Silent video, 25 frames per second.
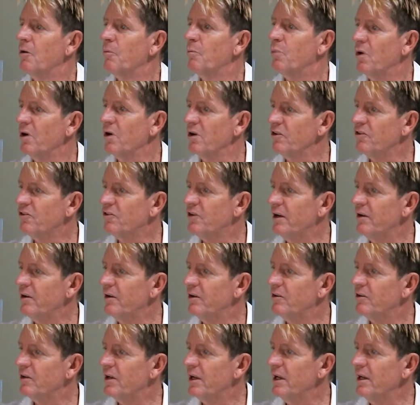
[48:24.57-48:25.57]
Buenos
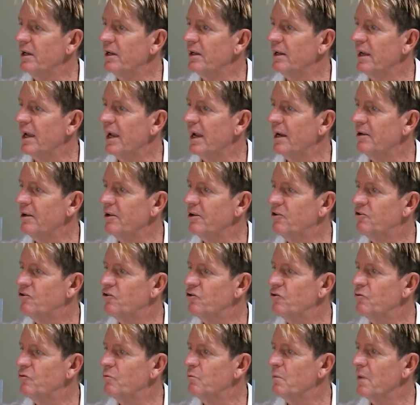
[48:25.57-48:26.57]
Aires, Ian, how did
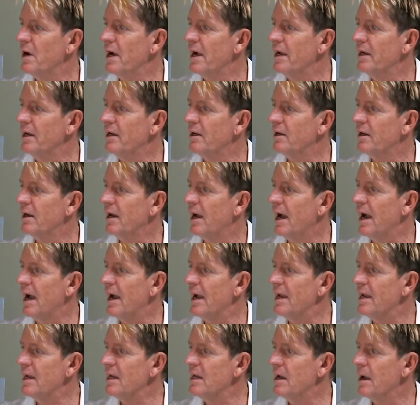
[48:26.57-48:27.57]
you make
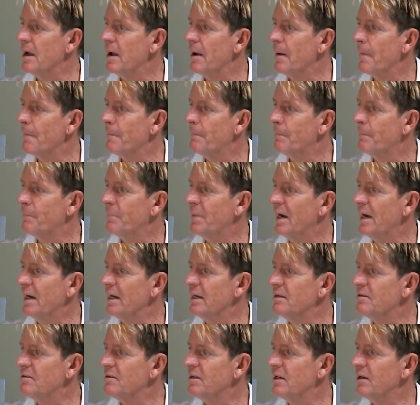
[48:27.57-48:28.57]
a
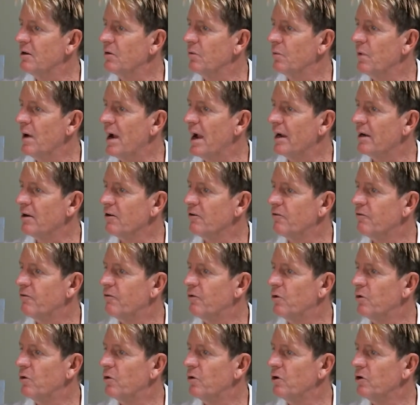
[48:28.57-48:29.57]
painting rack
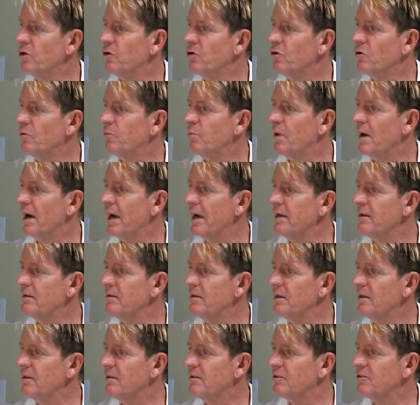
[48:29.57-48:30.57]
for your
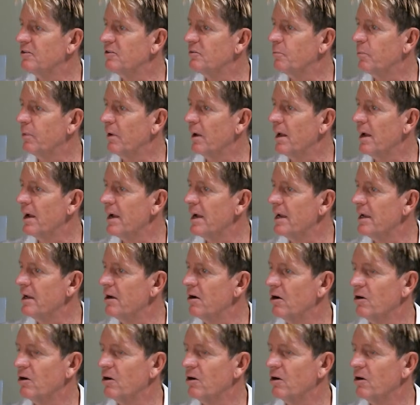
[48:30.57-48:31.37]
painting display?